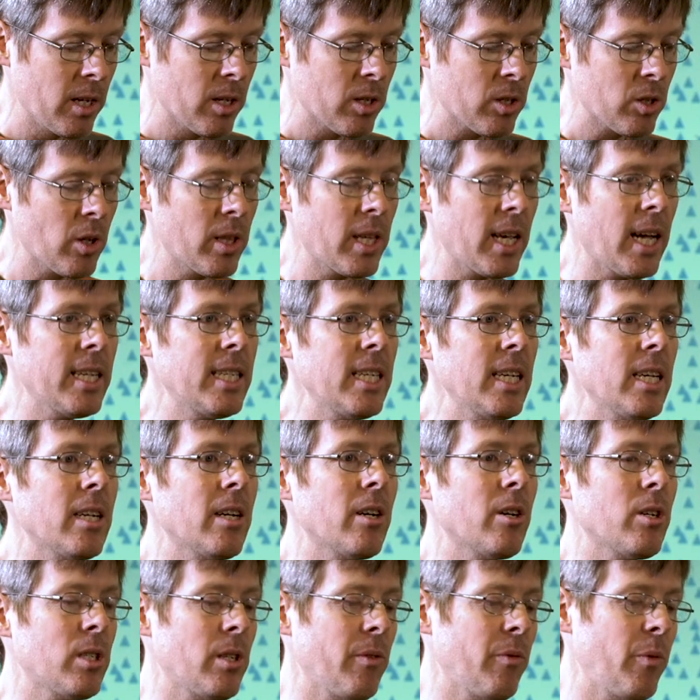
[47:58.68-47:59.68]
So the idea
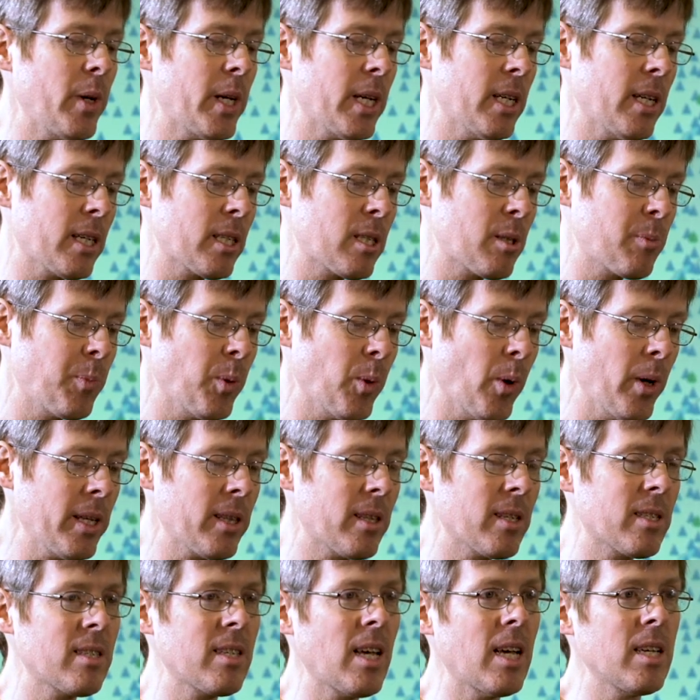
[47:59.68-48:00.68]
here is if we can exploit
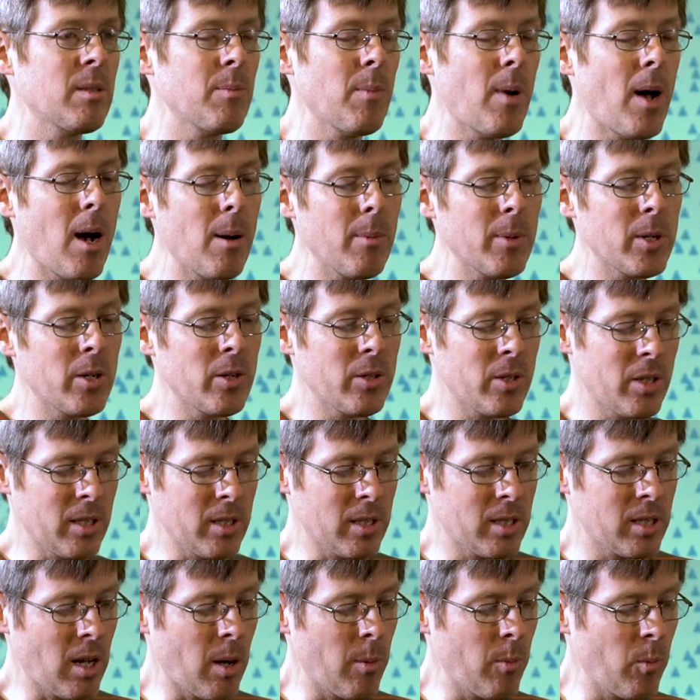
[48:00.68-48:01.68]
the seismometers in
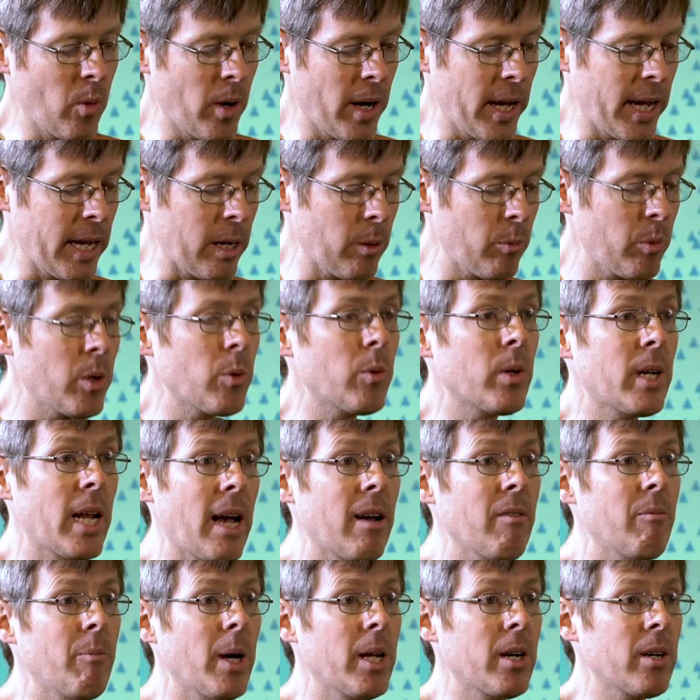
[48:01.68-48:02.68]
some way, we would
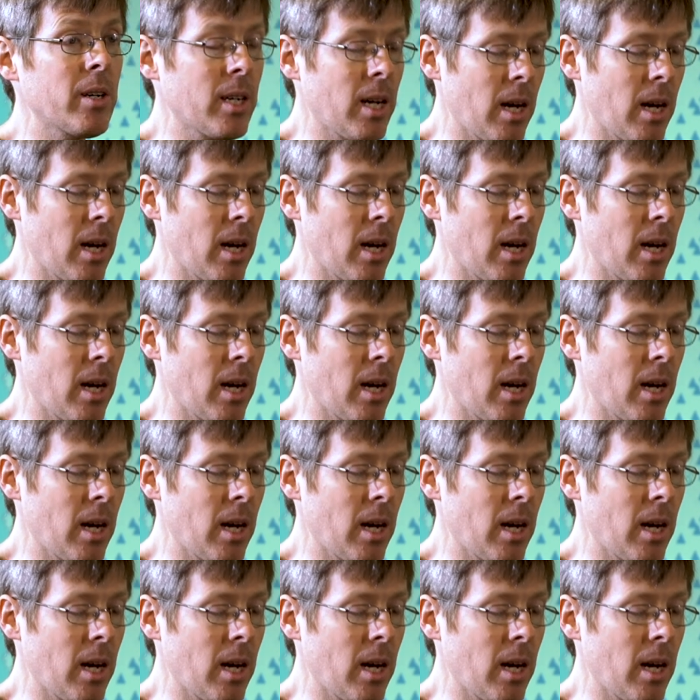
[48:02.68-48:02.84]
have better